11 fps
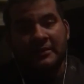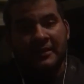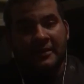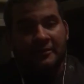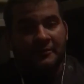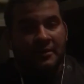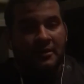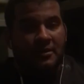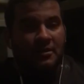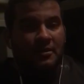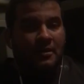down,
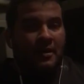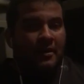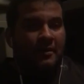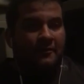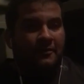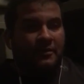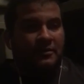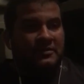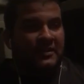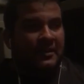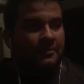for
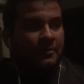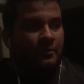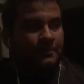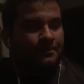example,